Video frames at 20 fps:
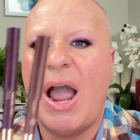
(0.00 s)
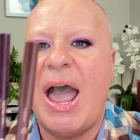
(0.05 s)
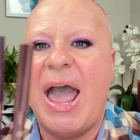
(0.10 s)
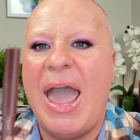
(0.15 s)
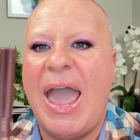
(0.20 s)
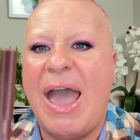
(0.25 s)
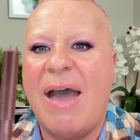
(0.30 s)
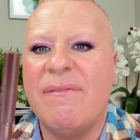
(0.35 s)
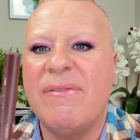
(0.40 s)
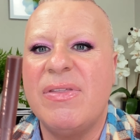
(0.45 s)
I
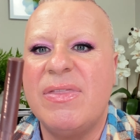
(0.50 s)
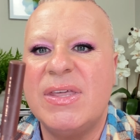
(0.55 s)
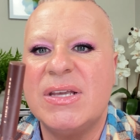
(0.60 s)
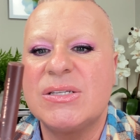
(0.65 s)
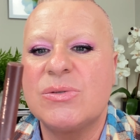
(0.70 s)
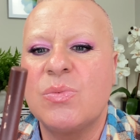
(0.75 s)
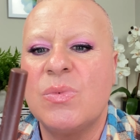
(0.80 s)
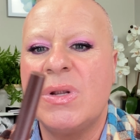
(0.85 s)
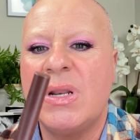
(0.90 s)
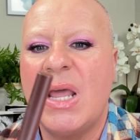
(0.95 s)
have
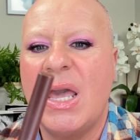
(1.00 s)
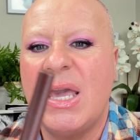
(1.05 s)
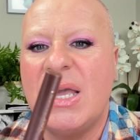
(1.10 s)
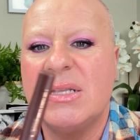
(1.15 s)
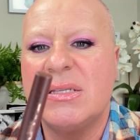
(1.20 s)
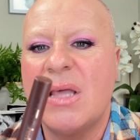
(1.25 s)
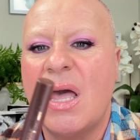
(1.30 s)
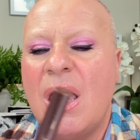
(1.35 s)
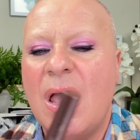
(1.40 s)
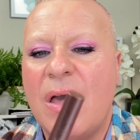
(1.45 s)
this one.
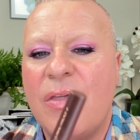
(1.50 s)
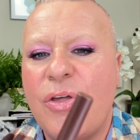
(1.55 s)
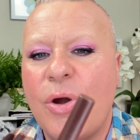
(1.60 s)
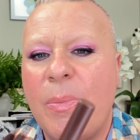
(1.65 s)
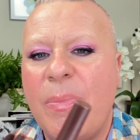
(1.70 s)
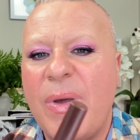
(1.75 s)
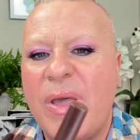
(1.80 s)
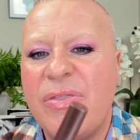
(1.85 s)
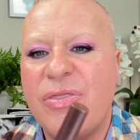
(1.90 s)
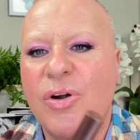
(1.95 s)
Is, they're
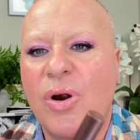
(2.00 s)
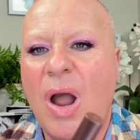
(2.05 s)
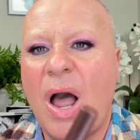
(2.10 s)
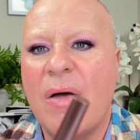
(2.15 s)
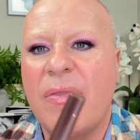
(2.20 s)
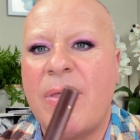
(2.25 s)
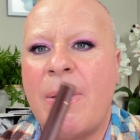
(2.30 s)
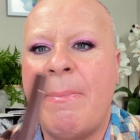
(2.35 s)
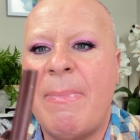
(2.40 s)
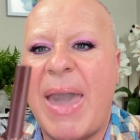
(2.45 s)
both, they're
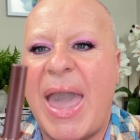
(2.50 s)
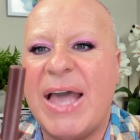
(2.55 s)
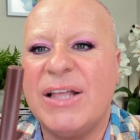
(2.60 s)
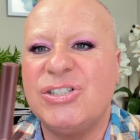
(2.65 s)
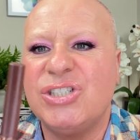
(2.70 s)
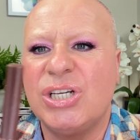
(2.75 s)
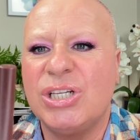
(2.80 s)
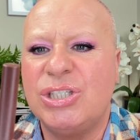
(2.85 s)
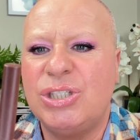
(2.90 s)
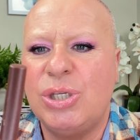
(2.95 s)
called the
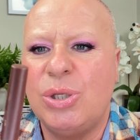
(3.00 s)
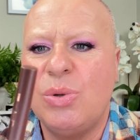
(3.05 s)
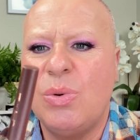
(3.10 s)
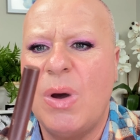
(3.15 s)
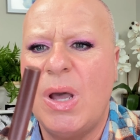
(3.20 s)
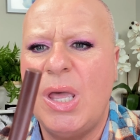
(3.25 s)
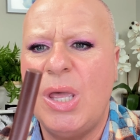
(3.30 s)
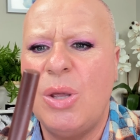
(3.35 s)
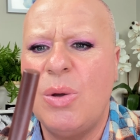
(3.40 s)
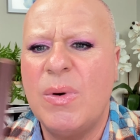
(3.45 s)
Magic
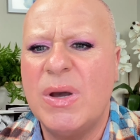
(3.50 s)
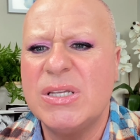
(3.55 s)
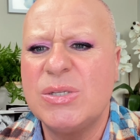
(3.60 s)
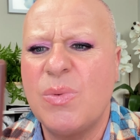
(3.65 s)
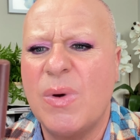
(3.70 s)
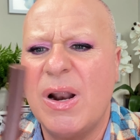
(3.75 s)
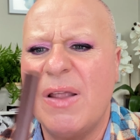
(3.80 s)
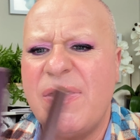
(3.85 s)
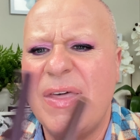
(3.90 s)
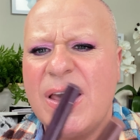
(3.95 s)
Duo is
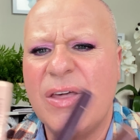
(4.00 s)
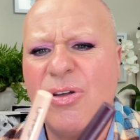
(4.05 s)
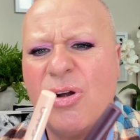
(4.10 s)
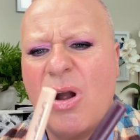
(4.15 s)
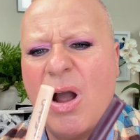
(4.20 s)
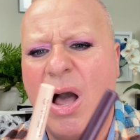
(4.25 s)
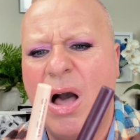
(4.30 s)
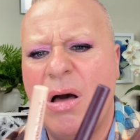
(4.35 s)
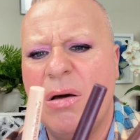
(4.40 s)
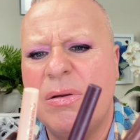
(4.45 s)
what I think they're
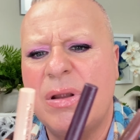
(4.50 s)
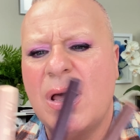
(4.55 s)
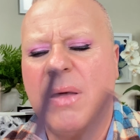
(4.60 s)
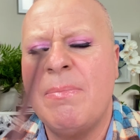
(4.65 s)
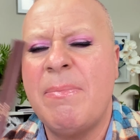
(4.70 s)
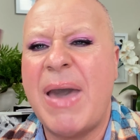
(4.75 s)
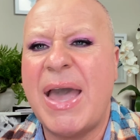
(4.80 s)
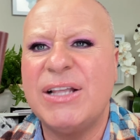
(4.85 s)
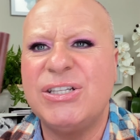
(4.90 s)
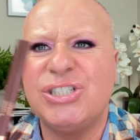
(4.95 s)
called.
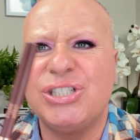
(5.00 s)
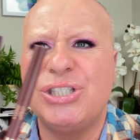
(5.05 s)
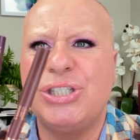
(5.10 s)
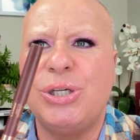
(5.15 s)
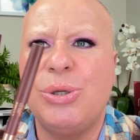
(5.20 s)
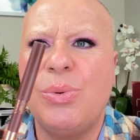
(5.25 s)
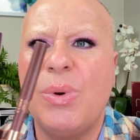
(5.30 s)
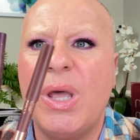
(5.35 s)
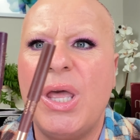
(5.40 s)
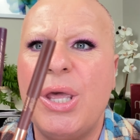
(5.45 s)
Magic
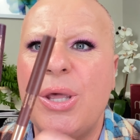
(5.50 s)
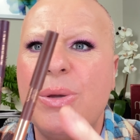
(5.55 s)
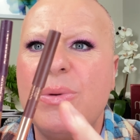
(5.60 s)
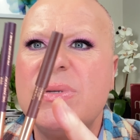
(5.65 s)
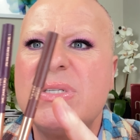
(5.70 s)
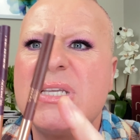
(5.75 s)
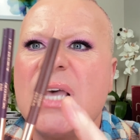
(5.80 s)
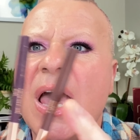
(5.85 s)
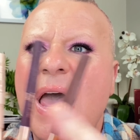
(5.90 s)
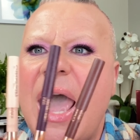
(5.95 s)

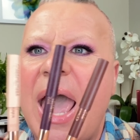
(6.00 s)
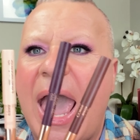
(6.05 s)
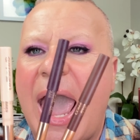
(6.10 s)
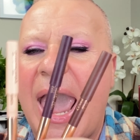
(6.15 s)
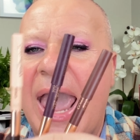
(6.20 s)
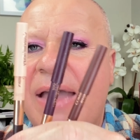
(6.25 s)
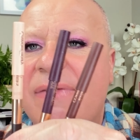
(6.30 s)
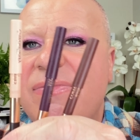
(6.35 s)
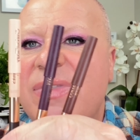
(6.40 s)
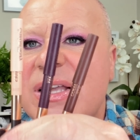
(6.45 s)
Duos.
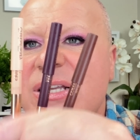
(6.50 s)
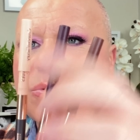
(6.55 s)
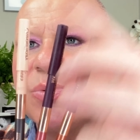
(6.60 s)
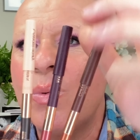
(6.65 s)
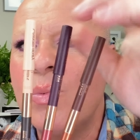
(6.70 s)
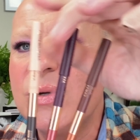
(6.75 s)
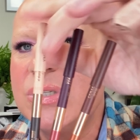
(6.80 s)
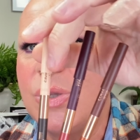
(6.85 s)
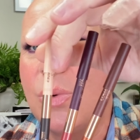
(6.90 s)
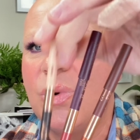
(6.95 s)
And this
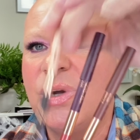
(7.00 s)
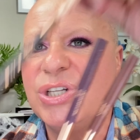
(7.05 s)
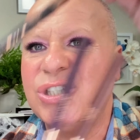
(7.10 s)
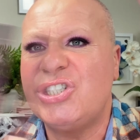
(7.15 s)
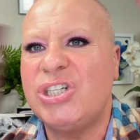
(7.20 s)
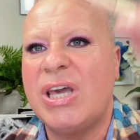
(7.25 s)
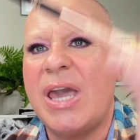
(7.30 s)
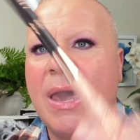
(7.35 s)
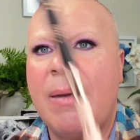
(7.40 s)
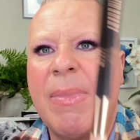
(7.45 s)
one was the one
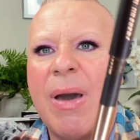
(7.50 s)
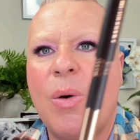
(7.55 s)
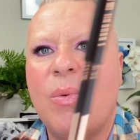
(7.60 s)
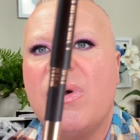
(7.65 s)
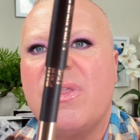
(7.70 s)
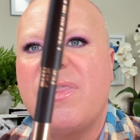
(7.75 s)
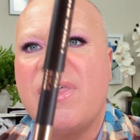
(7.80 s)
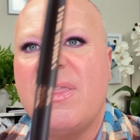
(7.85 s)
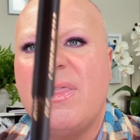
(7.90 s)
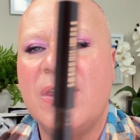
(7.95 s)
she came out
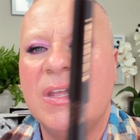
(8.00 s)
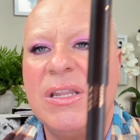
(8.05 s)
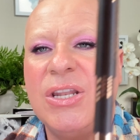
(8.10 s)
with in the